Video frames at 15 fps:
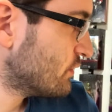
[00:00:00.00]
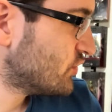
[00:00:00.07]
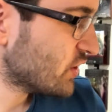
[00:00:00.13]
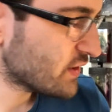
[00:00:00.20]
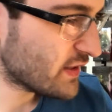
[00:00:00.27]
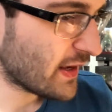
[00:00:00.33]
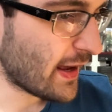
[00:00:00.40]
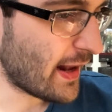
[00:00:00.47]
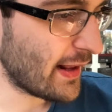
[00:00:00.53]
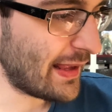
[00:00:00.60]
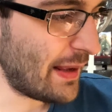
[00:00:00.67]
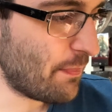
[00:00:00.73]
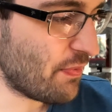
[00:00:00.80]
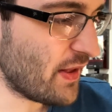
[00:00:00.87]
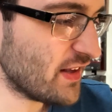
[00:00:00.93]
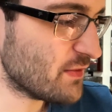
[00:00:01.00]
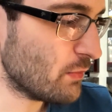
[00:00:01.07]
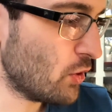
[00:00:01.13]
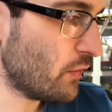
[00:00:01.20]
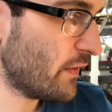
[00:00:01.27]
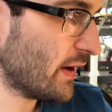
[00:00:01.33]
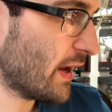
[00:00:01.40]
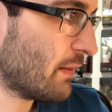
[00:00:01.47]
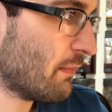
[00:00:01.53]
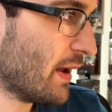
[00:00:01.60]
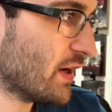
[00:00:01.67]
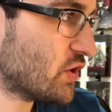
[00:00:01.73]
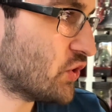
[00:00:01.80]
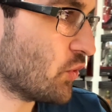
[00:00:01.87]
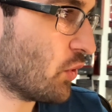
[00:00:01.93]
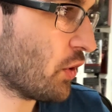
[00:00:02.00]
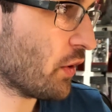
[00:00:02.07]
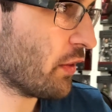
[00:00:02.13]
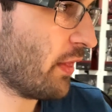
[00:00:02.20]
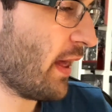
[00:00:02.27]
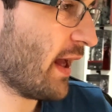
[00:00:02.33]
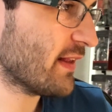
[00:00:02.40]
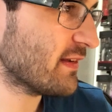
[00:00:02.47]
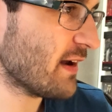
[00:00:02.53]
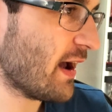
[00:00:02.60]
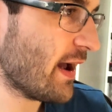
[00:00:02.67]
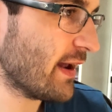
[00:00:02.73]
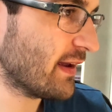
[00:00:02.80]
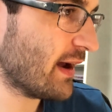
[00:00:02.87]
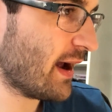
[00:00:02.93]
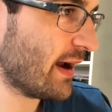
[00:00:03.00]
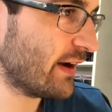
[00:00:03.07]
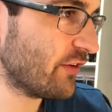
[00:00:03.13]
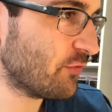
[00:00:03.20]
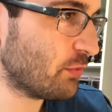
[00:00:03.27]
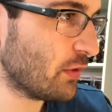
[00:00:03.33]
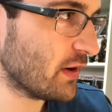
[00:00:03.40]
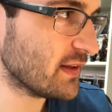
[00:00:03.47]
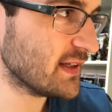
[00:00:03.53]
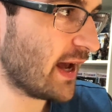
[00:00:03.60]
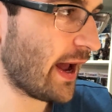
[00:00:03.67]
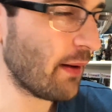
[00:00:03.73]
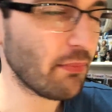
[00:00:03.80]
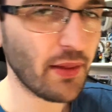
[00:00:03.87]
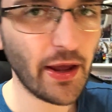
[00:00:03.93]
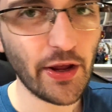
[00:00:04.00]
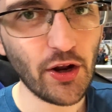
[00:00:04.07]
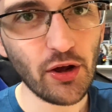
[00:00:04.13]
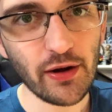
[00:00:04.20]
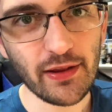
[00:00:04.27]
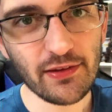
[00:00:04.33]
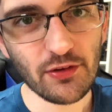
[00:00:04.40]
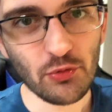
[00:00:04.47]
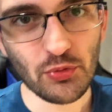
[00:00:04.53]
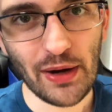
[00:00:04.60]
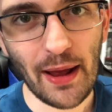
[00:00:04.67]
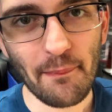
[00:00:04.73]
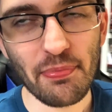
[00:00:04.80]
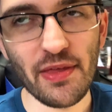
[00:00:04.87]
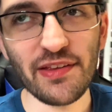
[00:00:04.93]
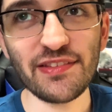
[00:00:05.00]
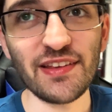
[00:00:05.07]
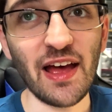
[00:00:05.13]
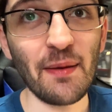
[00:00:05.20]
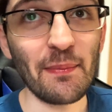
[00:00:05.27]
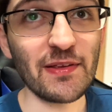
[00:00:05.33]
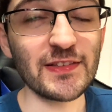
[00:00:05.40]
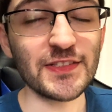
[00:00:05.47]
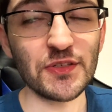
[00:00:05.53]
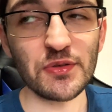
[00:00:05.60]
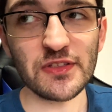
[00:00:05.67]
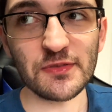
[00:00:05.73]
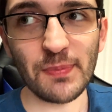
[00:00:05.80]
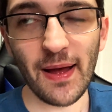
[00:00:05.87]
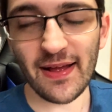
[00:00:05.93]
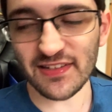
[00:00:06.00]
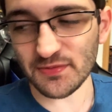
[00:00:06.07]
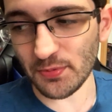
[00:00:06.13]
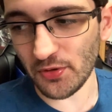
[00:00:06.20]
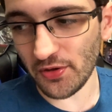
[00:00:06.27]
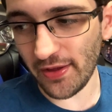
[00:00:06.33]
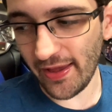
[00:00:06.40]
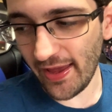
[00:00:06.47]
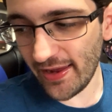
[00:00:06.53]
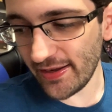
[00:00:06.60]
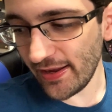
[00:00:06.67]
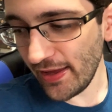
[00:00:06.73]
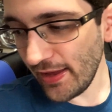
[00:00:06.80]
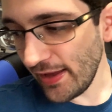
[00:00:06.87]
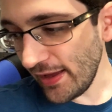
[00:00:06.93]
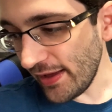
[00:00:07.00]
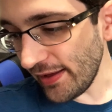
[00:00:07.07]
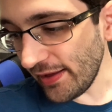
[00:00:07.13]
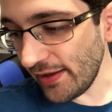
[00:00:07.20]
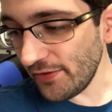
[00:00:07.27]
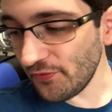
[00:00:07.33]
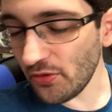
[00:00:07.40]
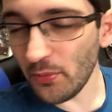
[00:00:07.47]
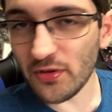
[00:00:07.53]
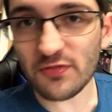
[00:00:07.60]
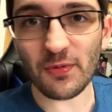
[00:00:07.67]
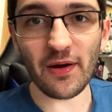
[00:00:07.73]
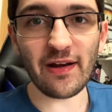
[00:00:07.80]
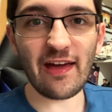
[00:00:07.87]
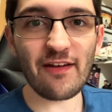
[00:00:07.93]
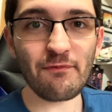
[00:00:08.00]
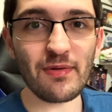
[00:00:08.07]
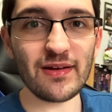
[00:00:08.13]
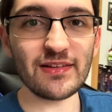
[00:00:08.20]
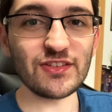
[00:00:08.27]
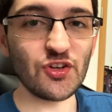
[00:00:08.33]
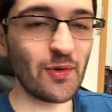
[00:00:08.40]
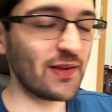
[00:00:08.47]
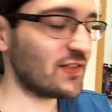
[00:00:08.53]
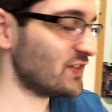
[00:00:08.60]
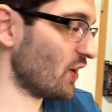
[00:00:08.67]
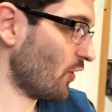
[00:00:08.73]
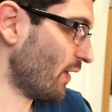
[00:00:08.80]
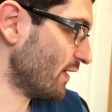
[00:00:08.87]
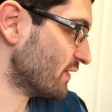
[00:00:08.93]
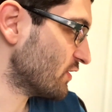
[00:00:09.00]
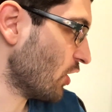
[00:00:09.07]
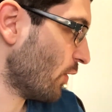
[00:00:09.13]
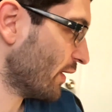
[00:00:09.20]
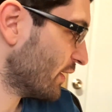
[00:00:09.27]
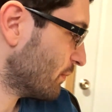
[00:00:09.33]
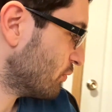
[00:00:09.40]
just to kind of keep things moving and make sure that I kind of put a timeline on it to wrap this up as soon as possible. And uh, for the most part, I've been doing so and it's going